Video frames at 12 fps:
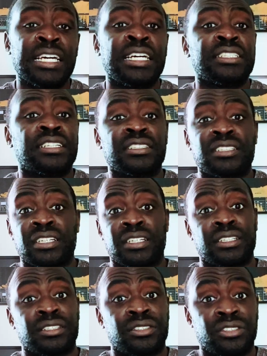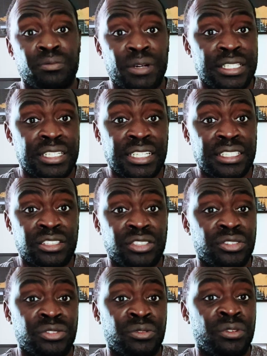such as you might need it
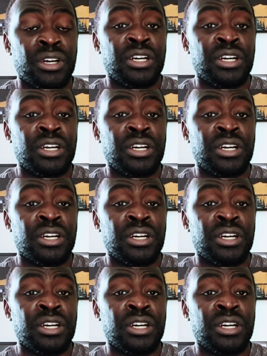to